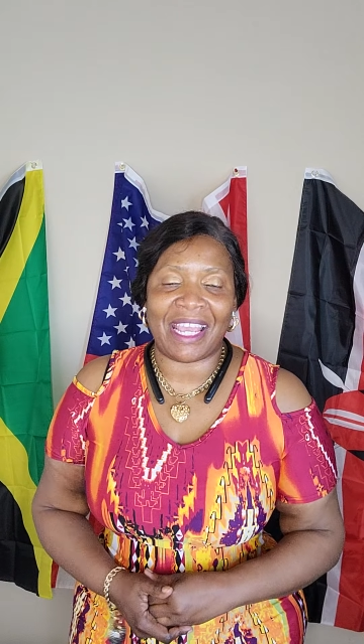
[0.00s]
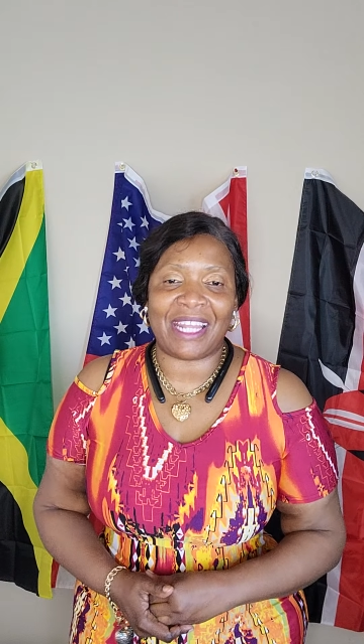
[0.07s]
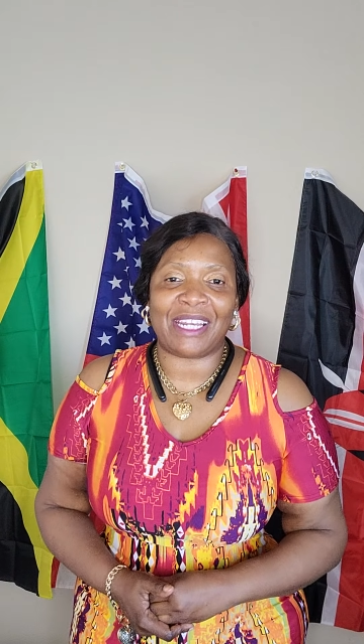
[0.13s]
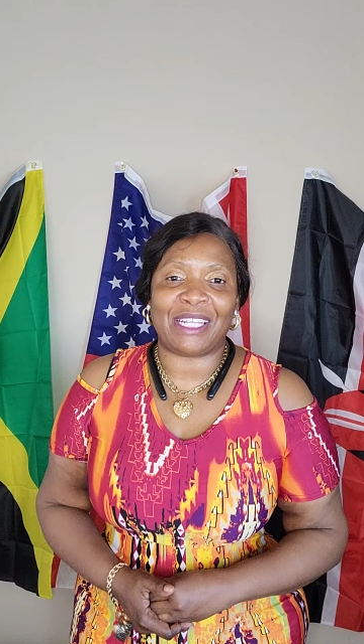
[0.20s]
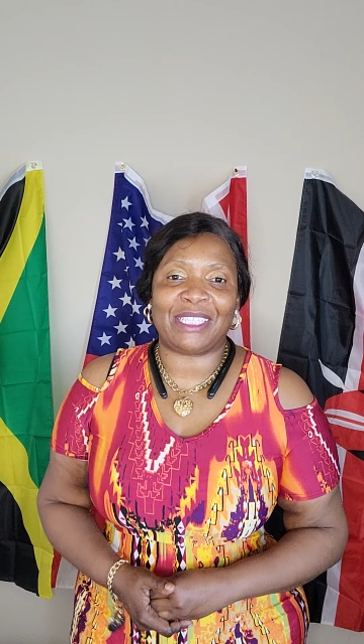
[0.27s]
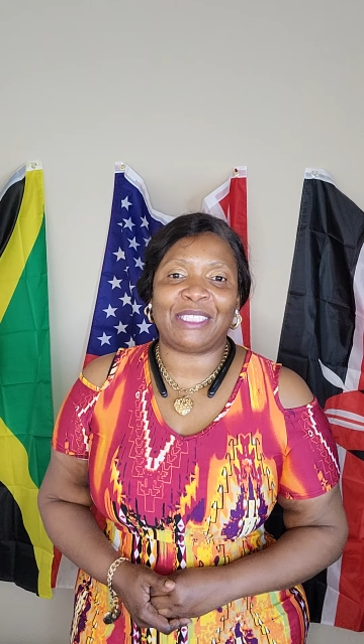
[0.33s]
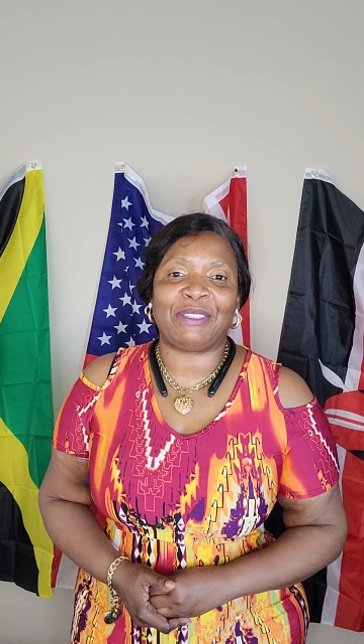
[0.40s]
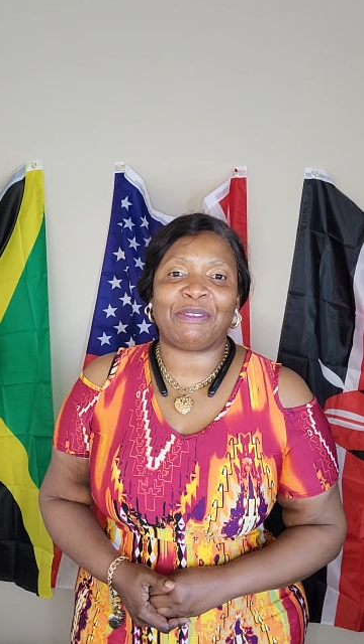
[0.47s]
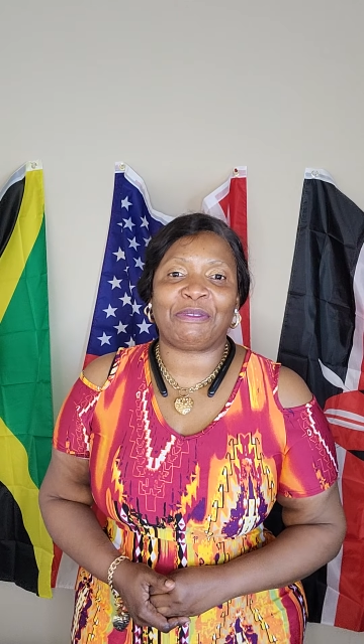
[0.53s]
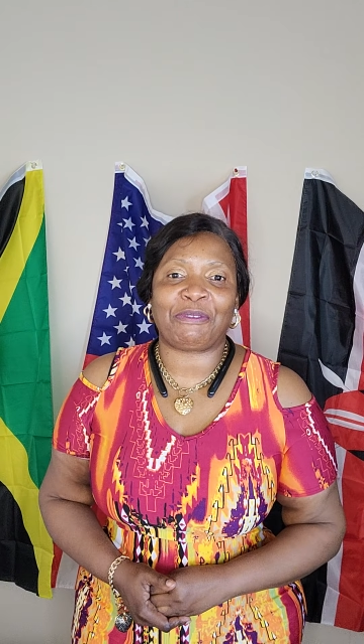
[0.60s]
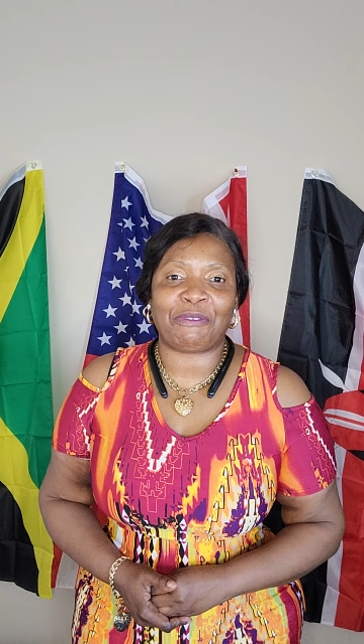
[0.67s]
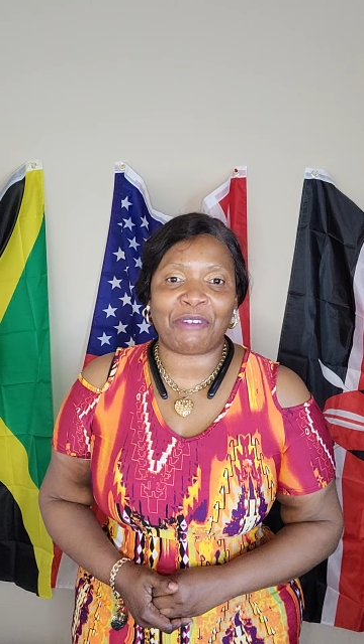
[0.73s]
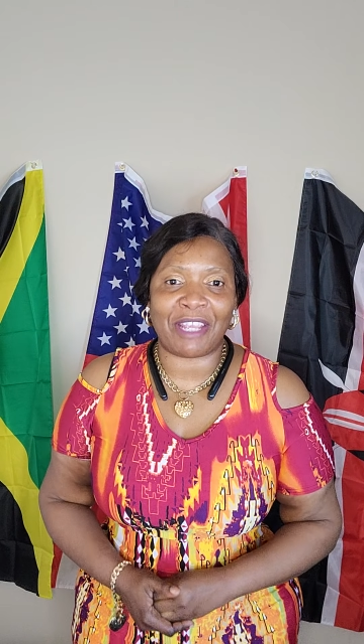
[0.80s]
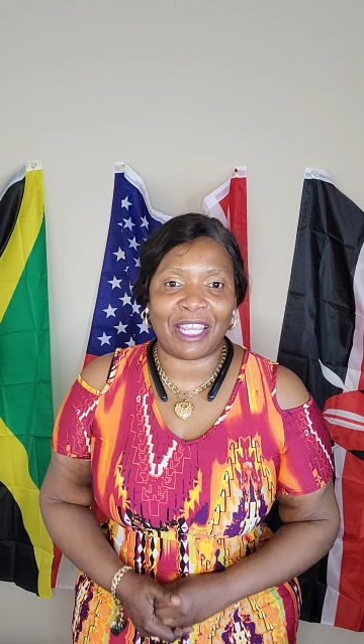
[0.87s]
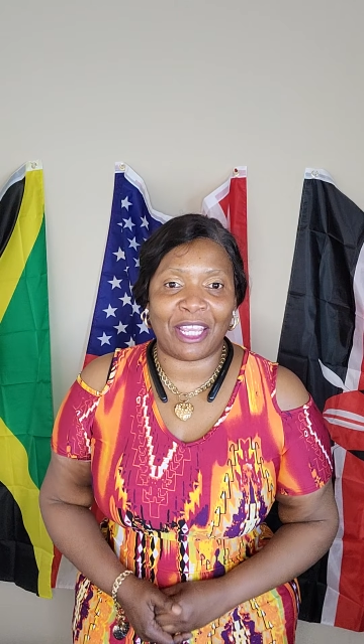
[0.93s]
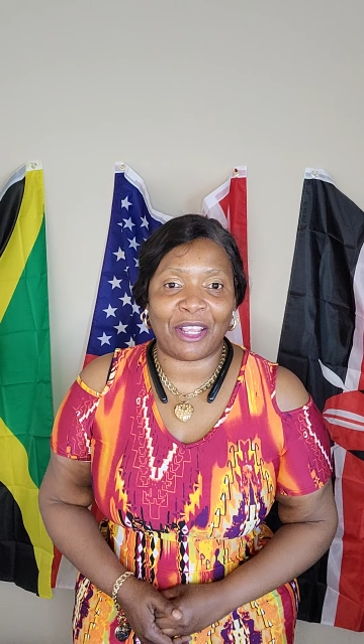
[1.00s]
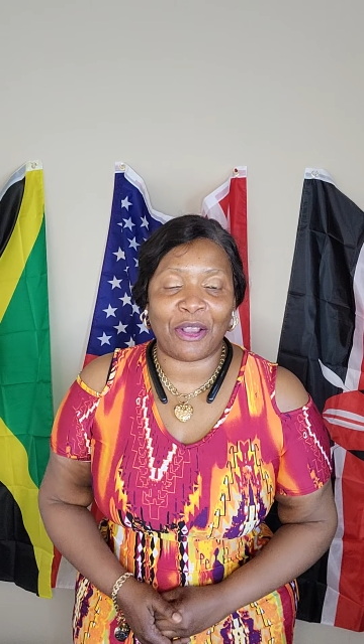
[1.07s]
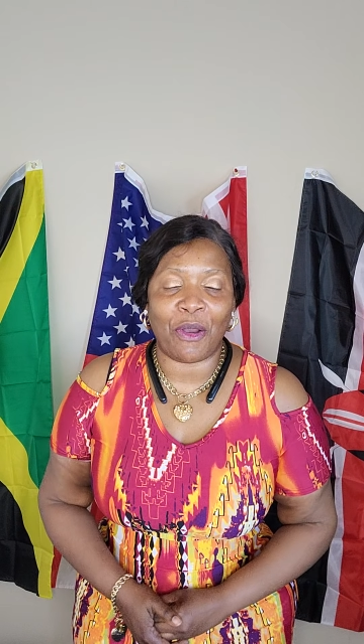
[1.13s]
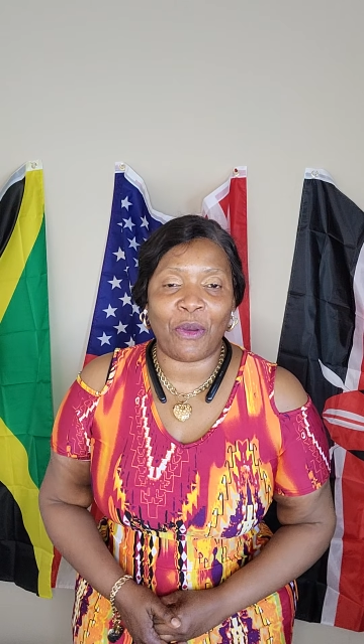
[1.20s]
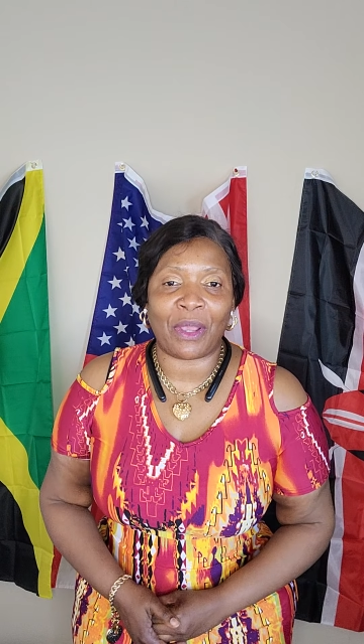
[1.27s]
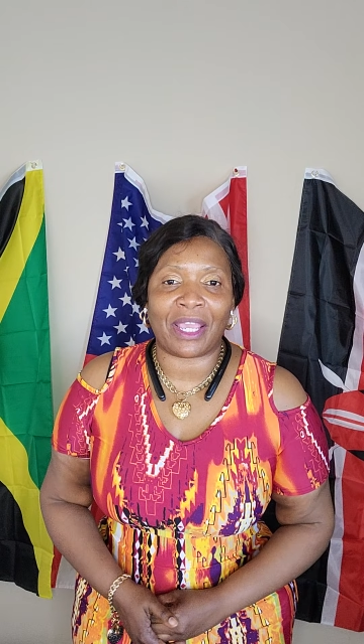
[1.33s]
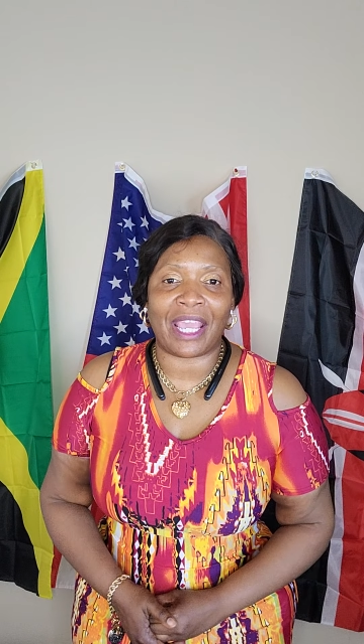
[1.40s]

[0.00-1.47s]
It is free. Go